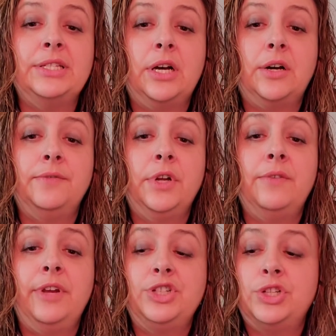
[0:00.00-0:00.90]
of
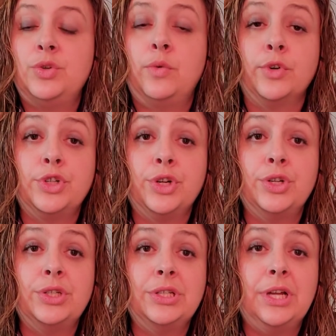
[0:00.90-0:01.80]
convictions
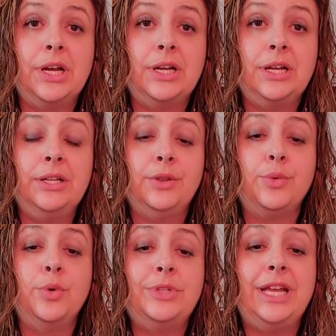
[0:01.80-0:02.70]
overturned
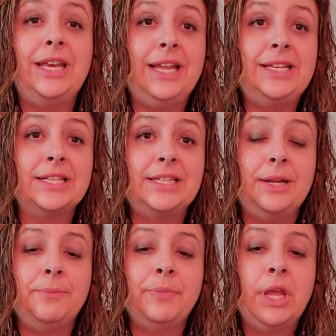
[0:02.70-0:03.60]
through DNA testing.
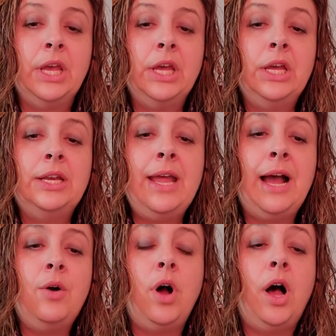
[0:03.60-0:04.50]

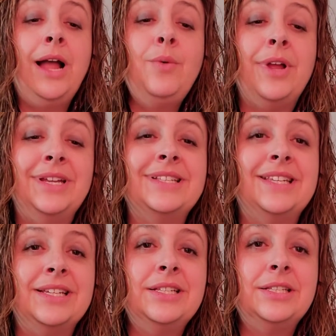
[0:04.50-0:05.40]
Now,
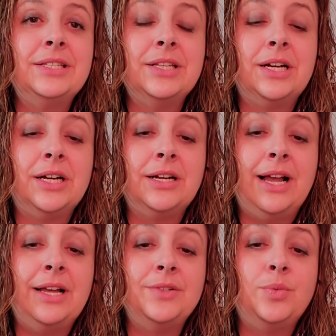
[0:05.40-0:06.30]
eyewitnesses,
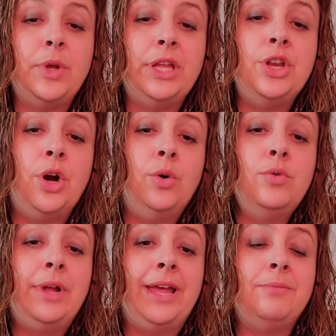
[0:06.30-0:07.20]
as we know,
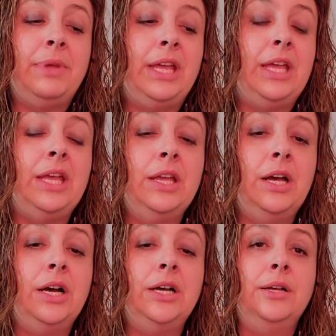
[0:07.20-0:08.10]
can be
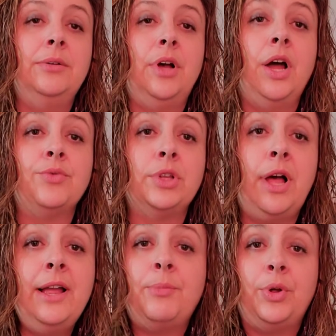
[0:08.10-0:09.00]

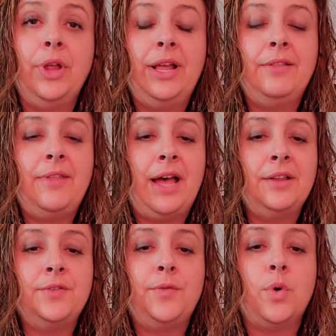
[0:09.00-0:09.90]
unreliable, and
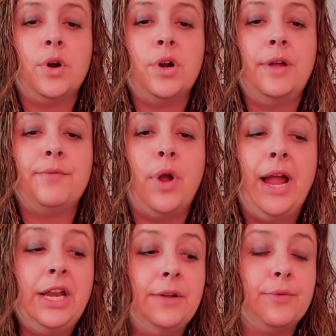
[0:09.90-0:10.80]
that's for a
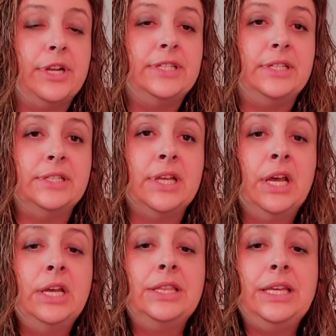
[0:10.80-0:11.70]
variety of reasons.
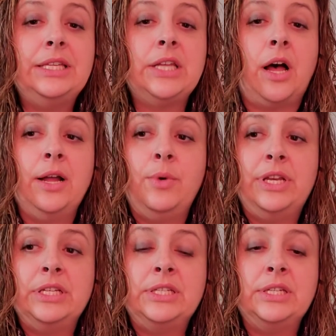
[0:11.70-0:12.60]
These
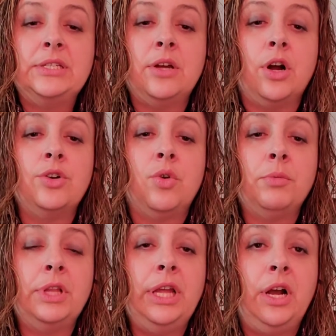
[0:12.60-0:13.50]
eyewitnesses are
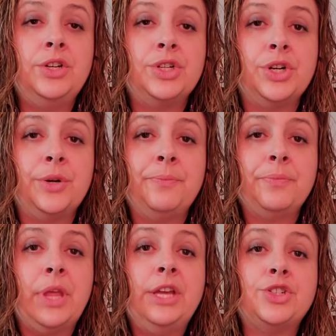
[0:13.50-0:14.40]
normally under
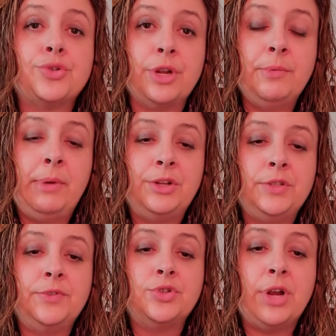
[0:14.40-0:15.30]
extreme amounts
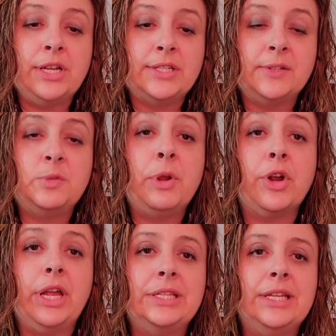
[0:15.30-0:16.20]
of stress,
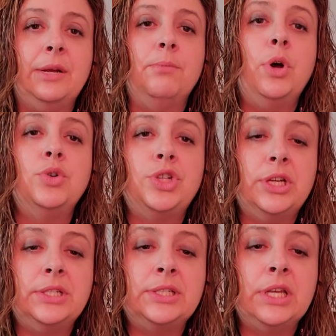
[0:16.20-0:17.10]
experiencing
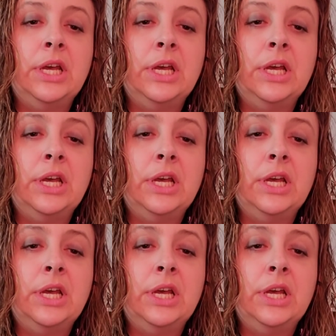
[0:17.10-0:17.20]
emotions,